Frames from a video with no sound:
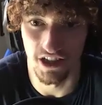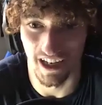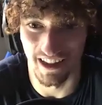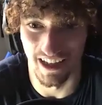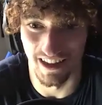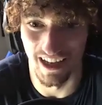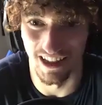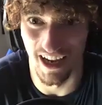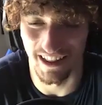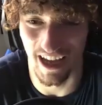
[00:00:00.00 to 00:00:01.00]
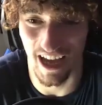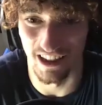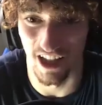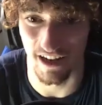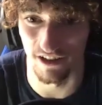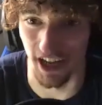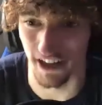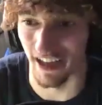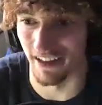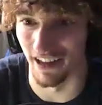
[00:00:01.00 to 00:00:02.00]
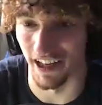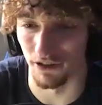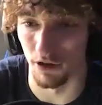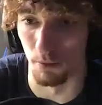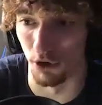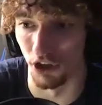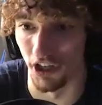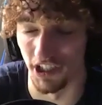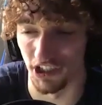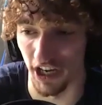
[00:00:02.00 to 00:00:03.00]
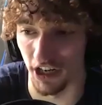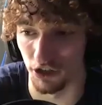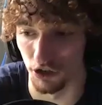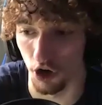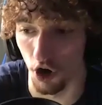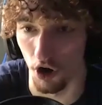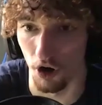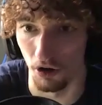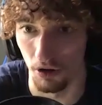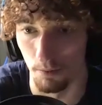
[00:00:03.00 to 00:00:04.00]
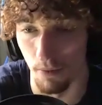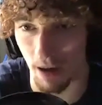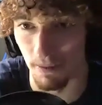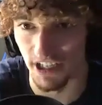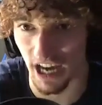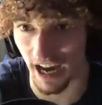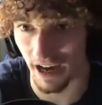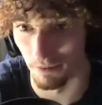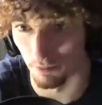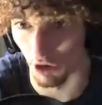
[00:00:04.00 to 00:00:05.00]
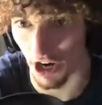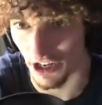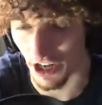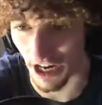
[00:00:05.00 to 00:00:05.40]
Like they had a bullet and it's like call mom and dad, Brennan,